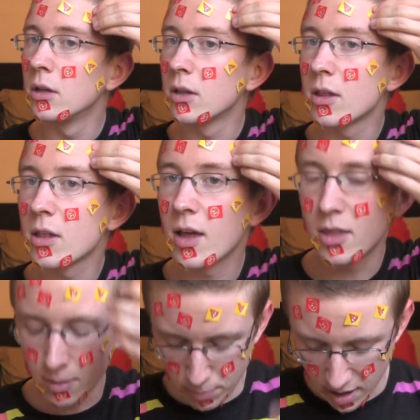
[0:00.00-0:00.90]
This is
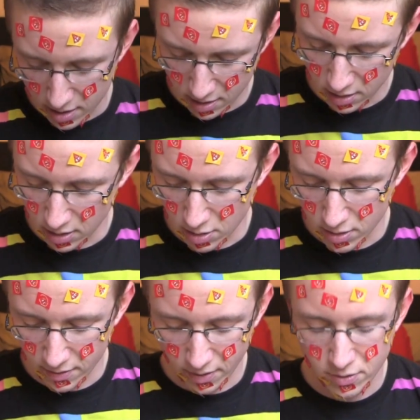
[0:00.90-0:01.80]
like the best
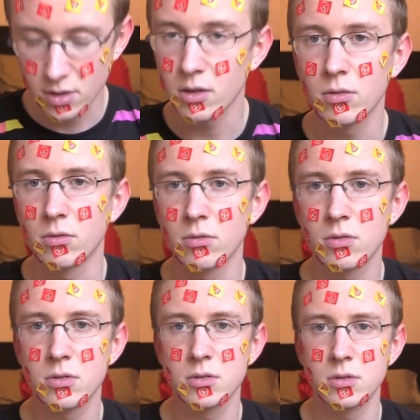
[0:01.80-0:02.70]
cologne I've ever
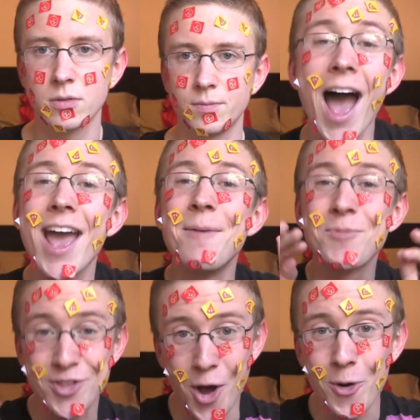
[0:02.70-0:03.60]
used. I
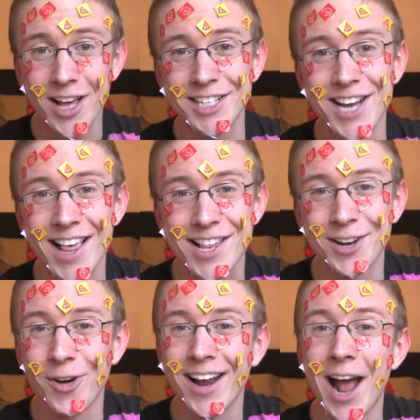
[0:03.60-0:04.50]
am so
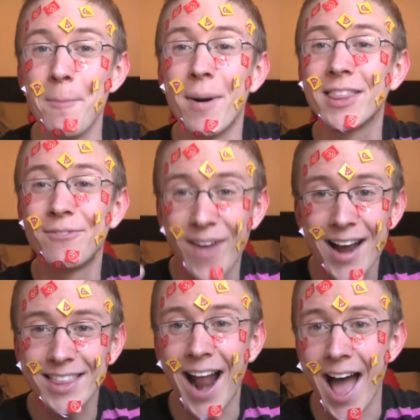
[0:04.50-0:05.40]
congested right now, but the
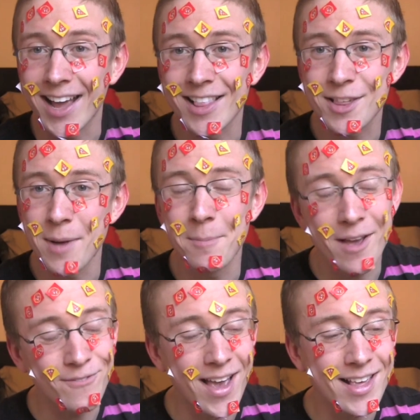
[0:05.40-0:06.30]
fact that I can smell
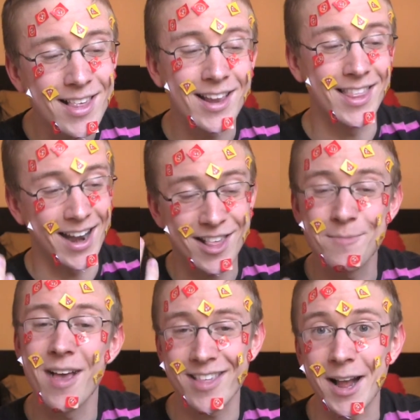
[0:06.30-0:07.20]
my face and that it
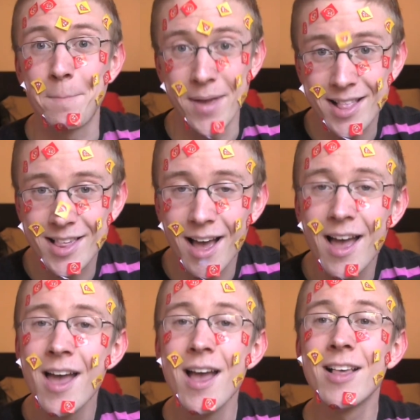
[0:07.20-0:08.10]
smells like
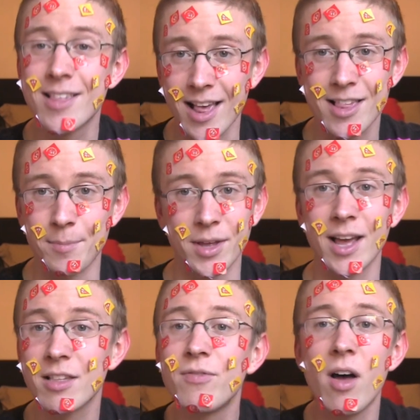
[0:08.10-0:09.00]
pizza says
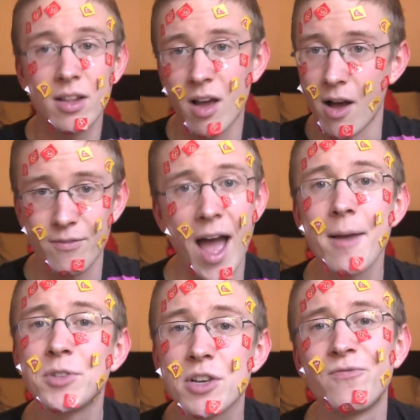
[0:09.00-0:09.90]
something. It's falling off. I
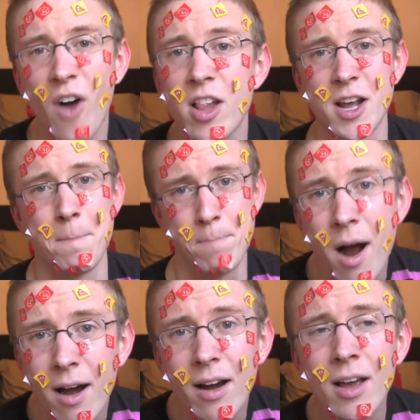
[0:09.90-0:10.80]
am just falling
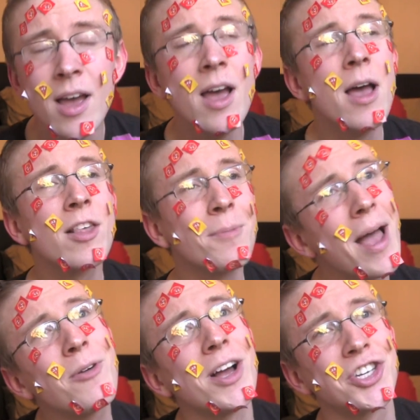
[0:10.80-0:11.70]
apart. So
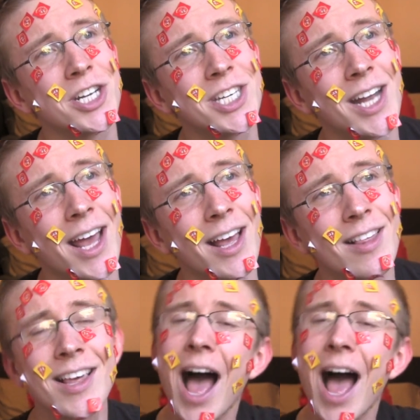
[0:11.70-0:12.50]
my question today is,